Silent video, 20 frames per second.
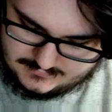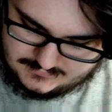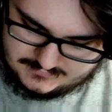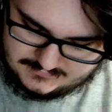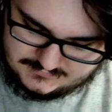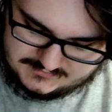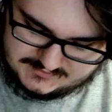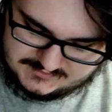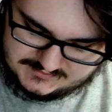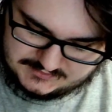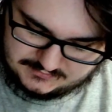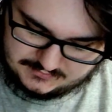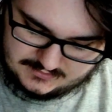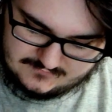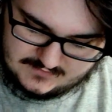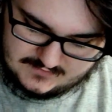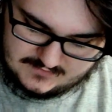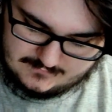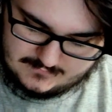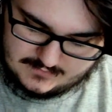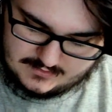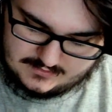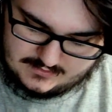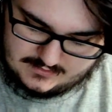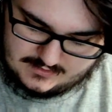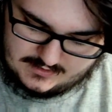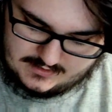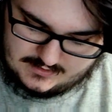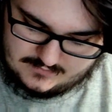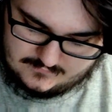sleeving
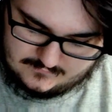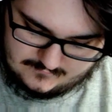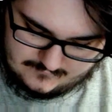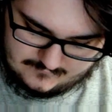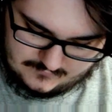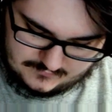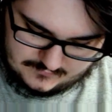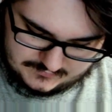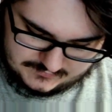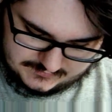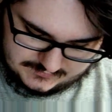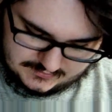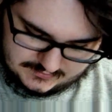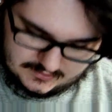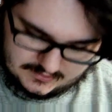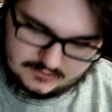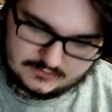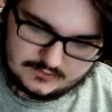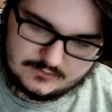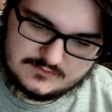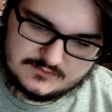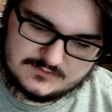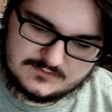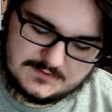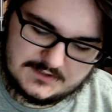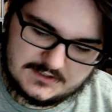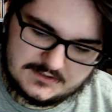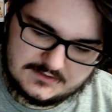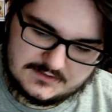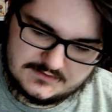my reverse hollows
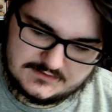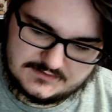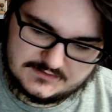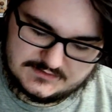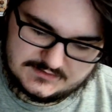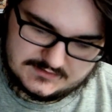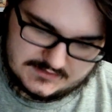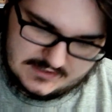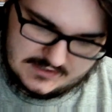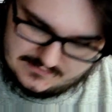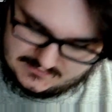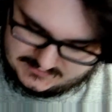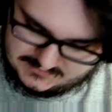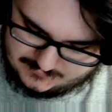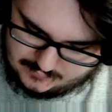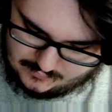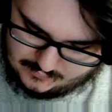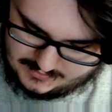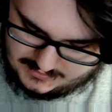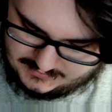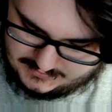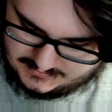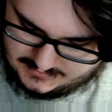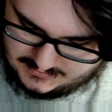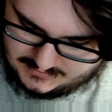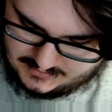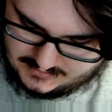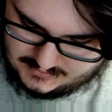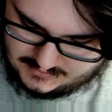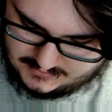because at this point there
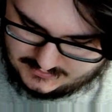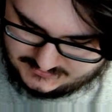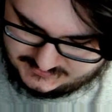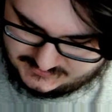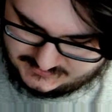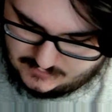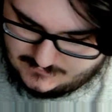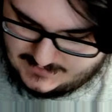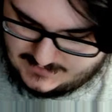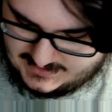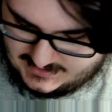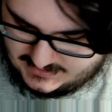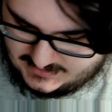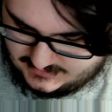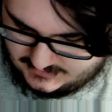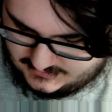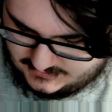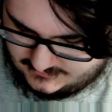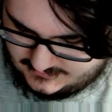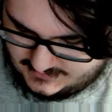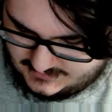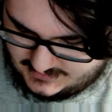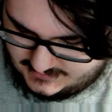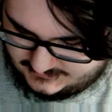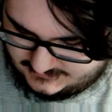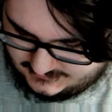are so many that